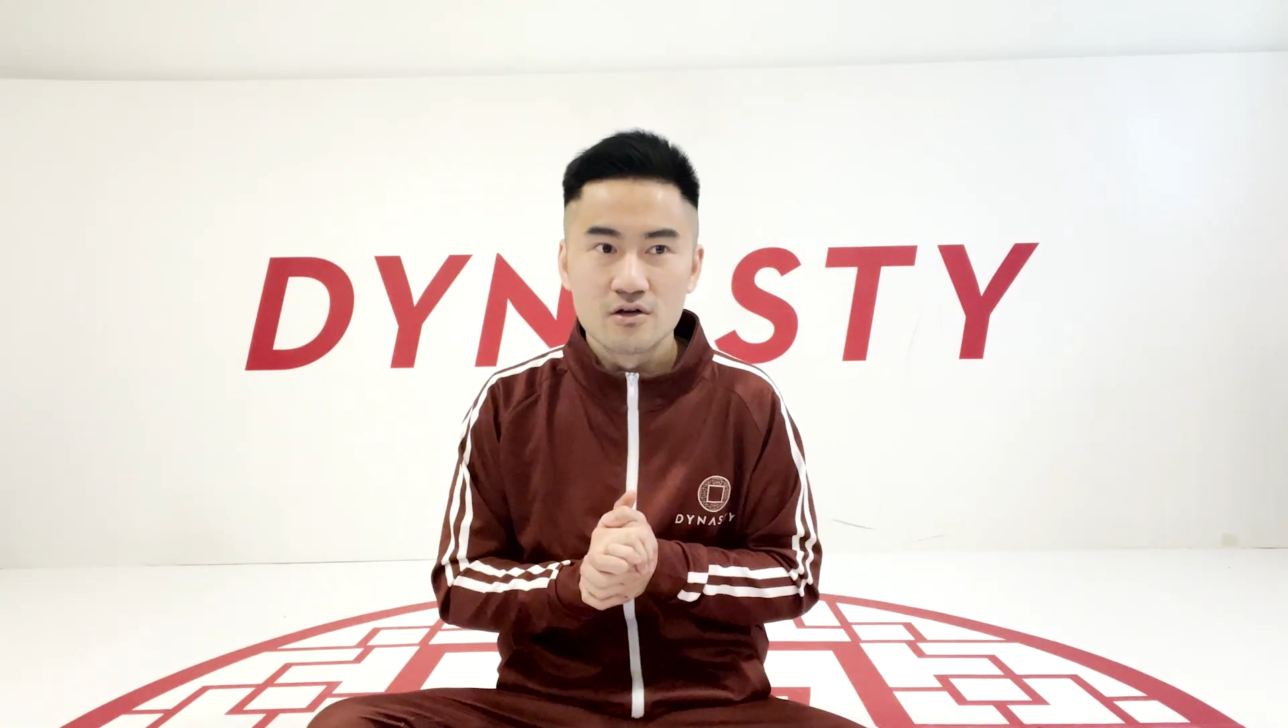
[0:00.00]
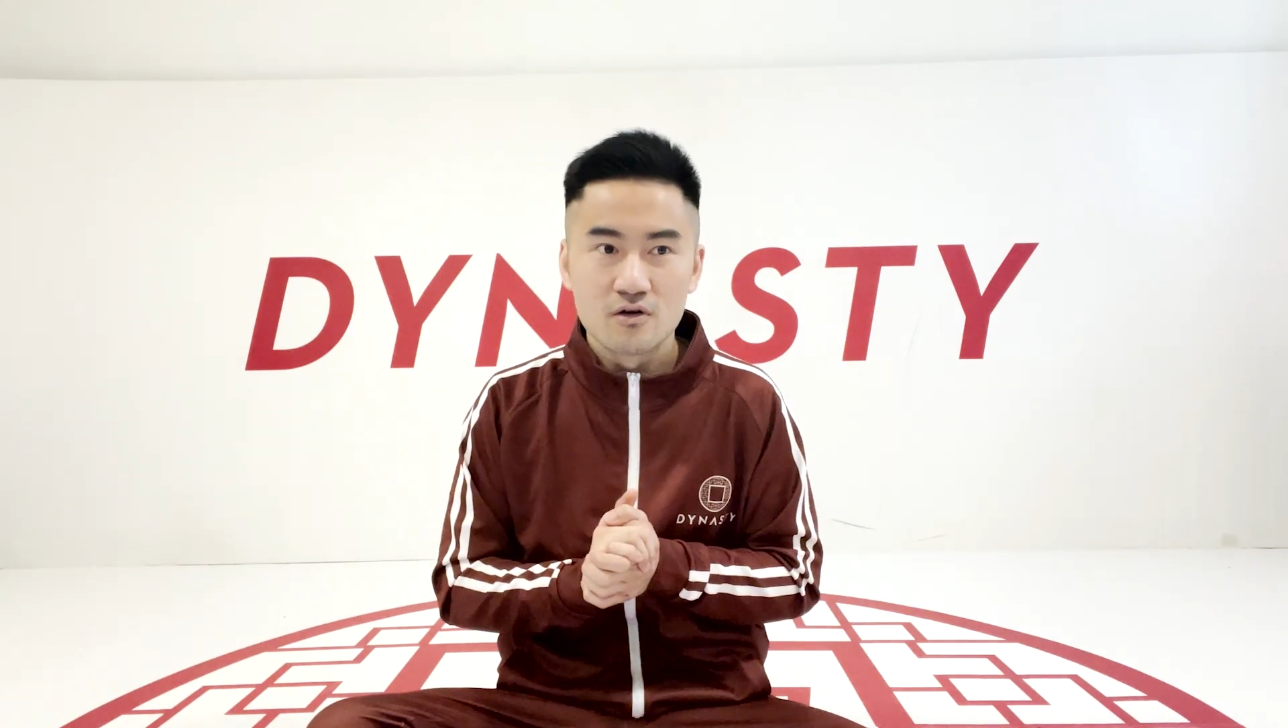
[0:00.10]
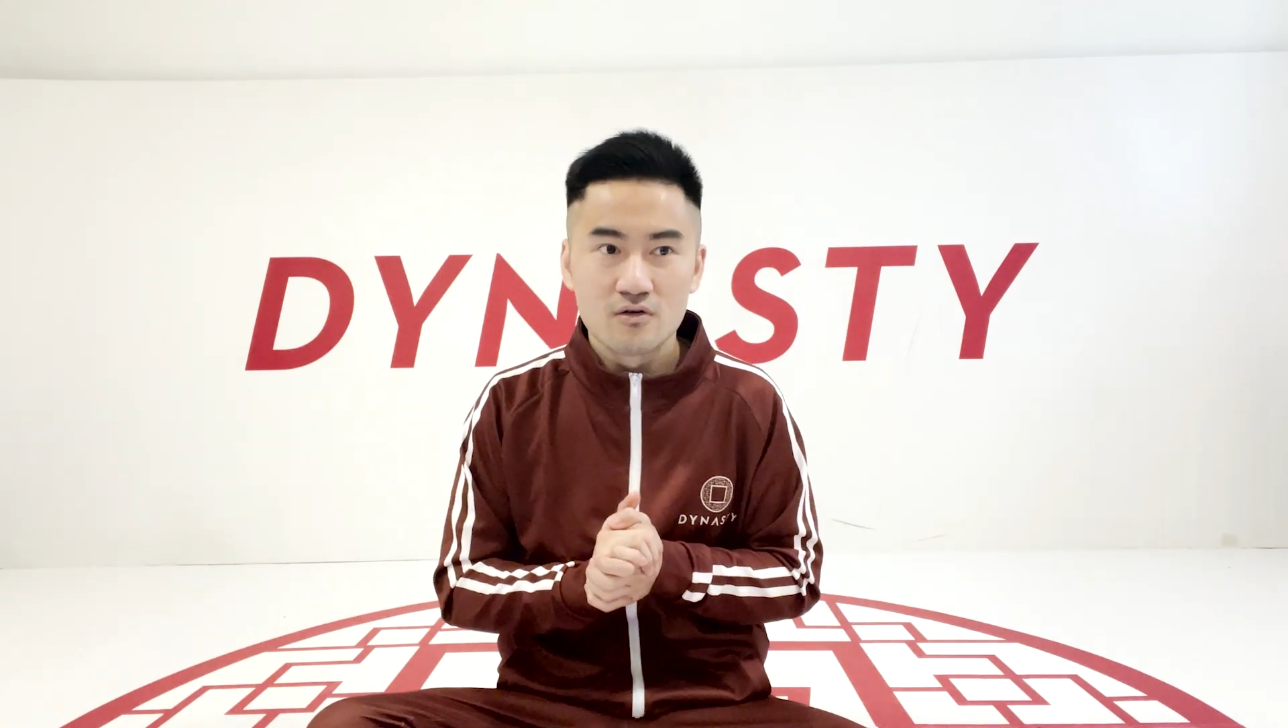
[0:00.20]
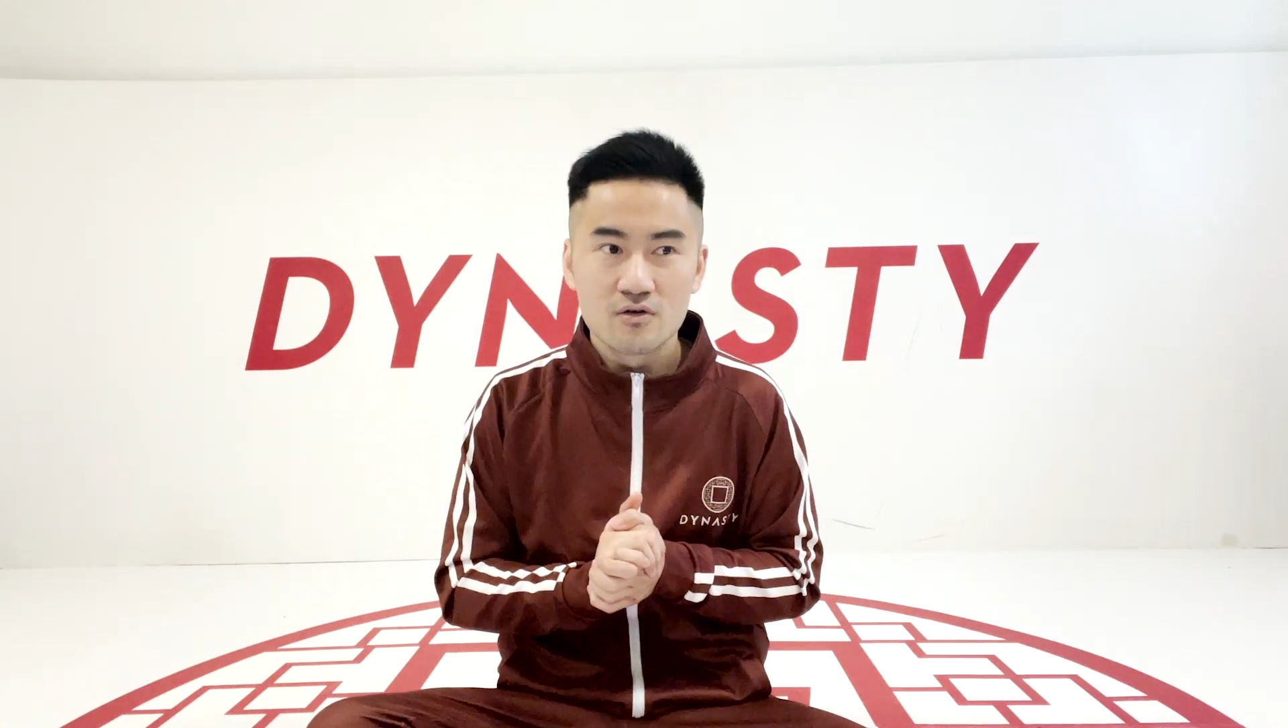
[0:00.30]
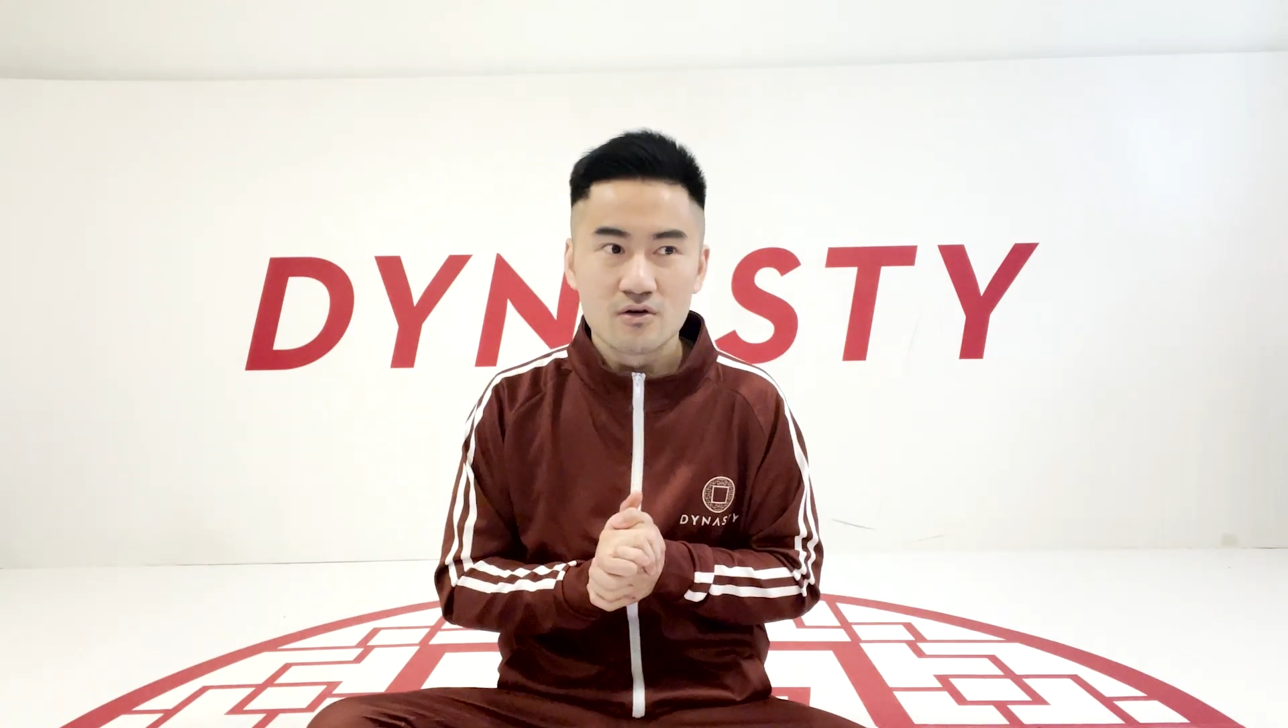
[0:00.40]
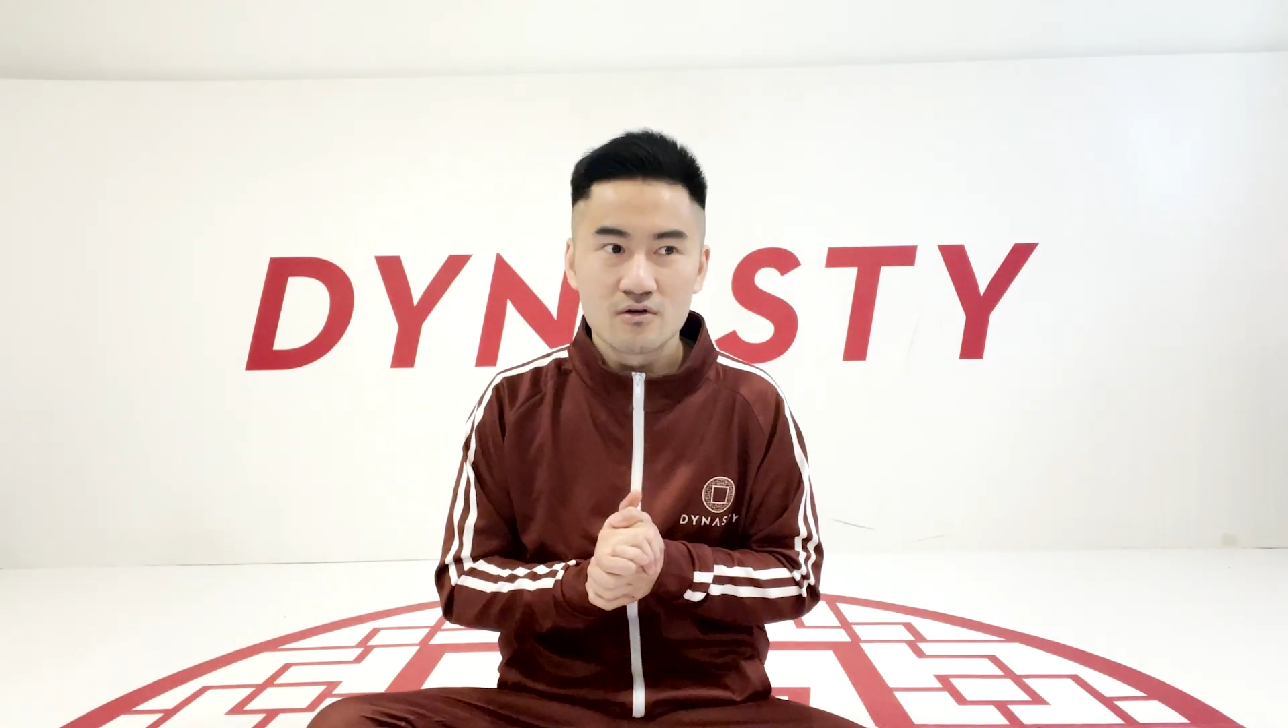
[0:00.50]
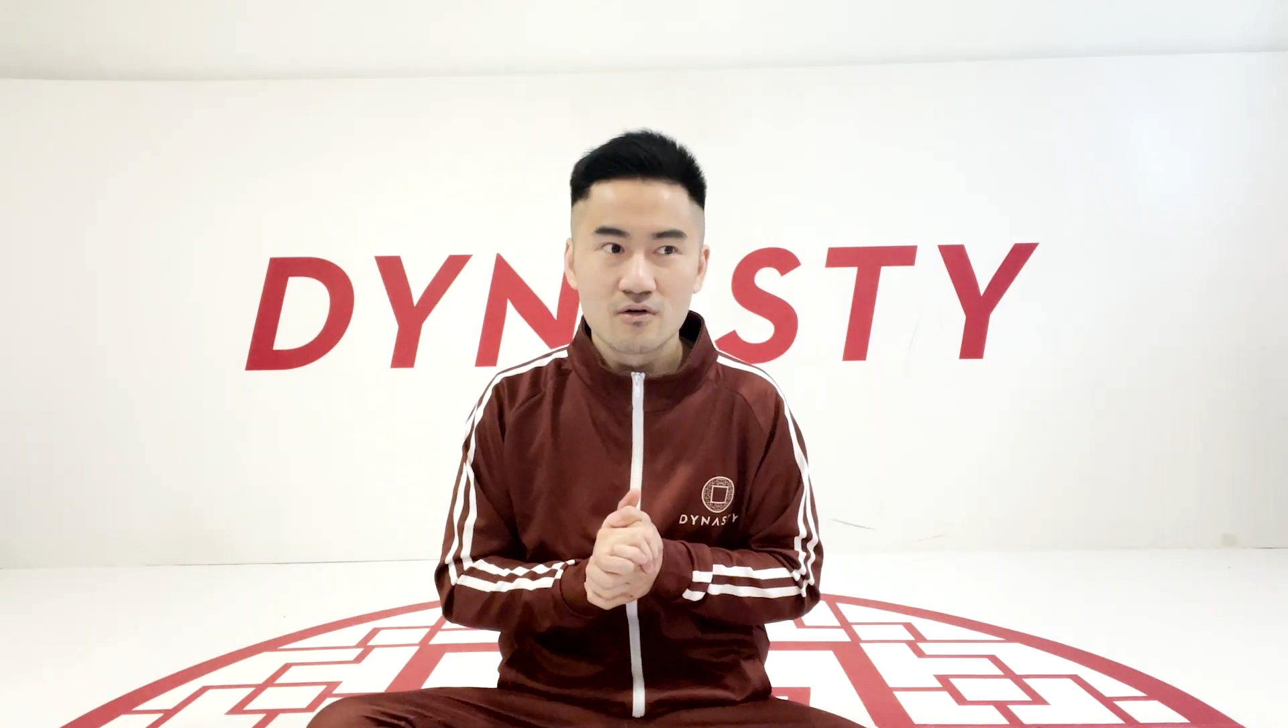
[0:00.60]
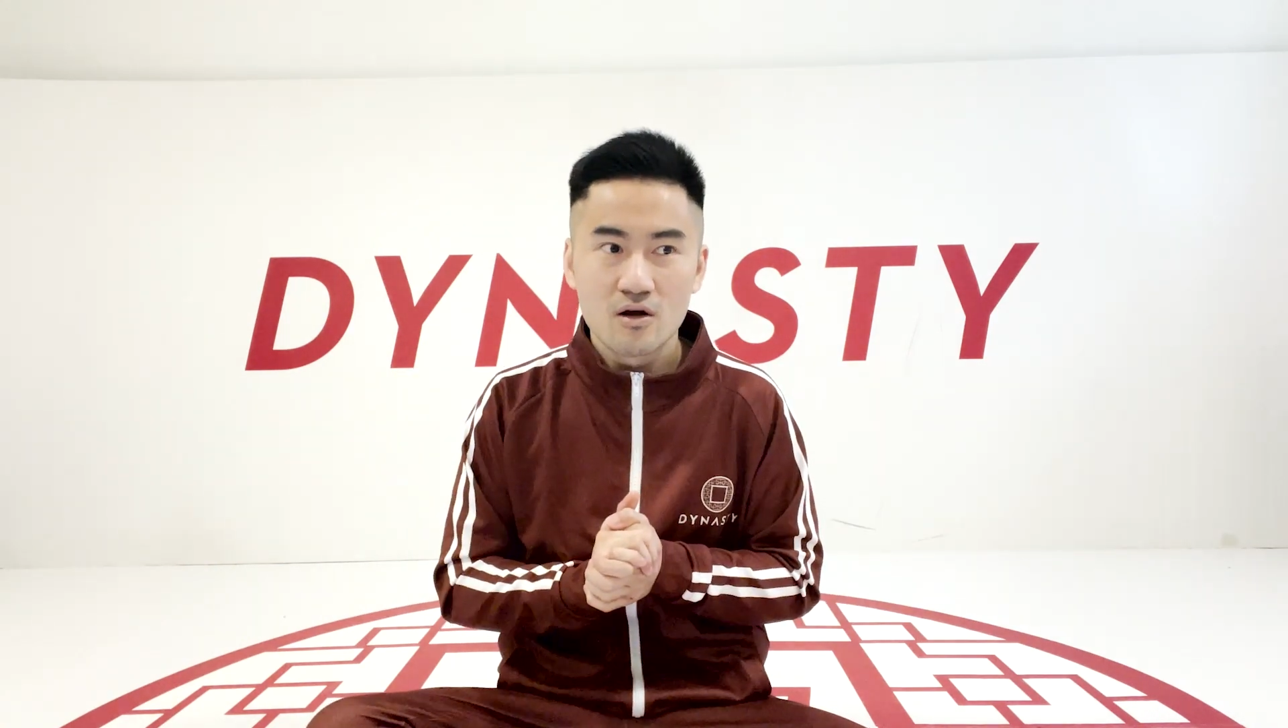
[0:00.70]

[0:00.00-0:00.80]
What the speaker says: a